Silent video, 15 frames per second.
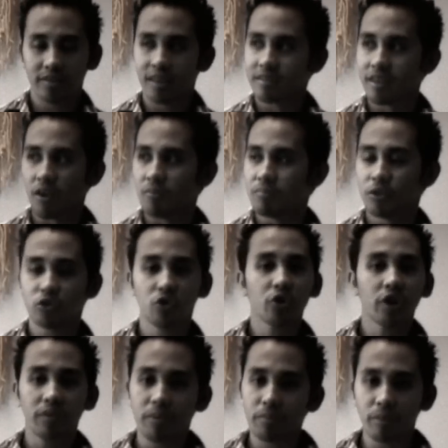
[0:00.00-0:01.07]
That's like
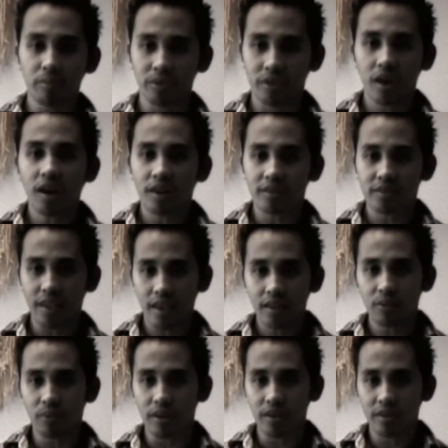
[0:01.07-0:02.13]
majority of the people does
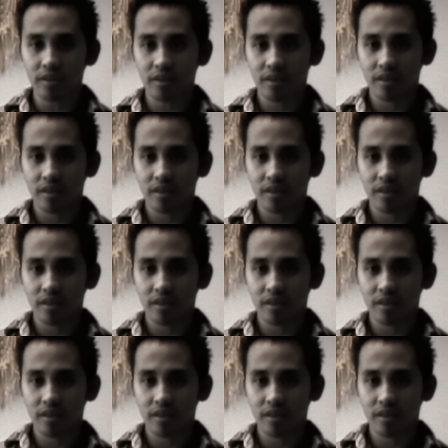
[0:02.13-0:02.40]
anyway.